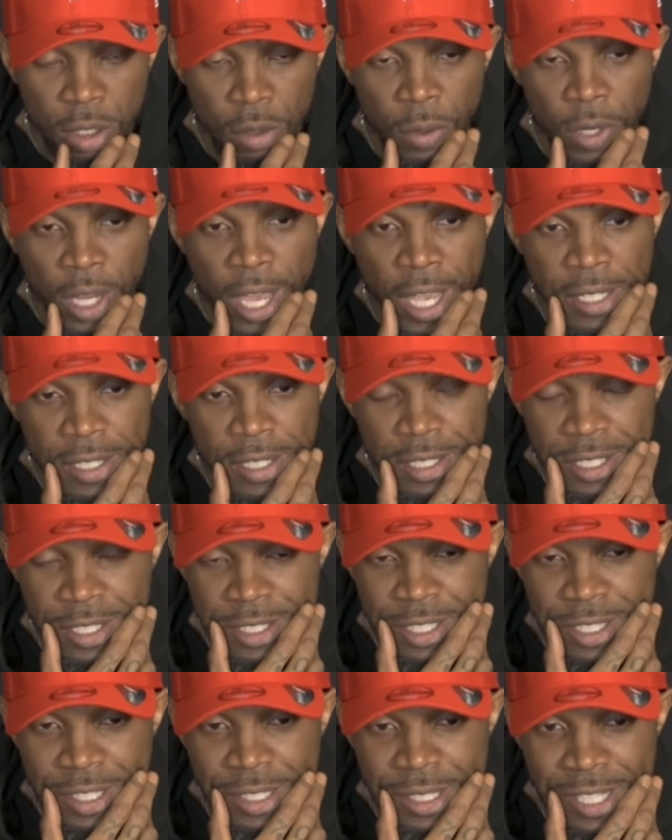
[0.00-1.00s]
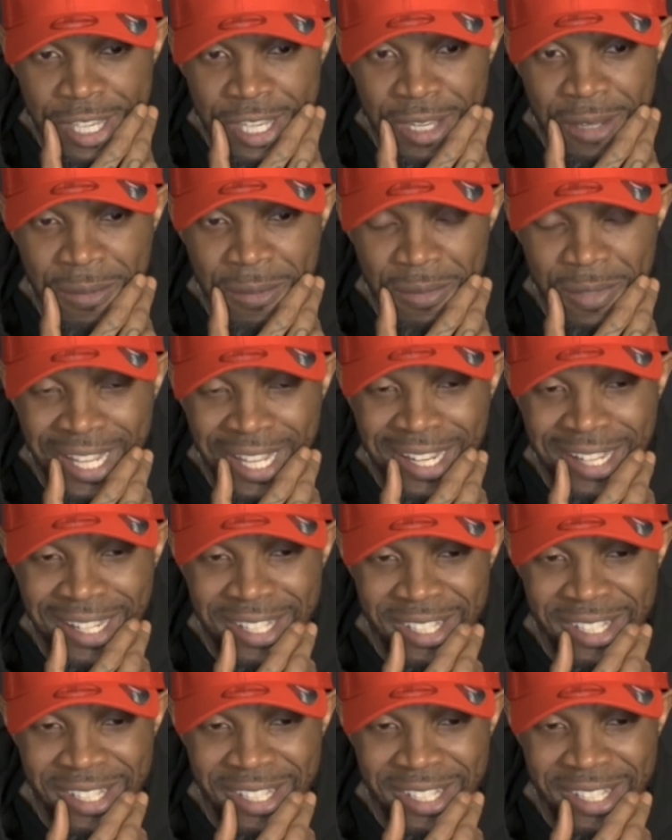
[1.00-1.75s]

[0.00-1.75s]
we're actually still a team that in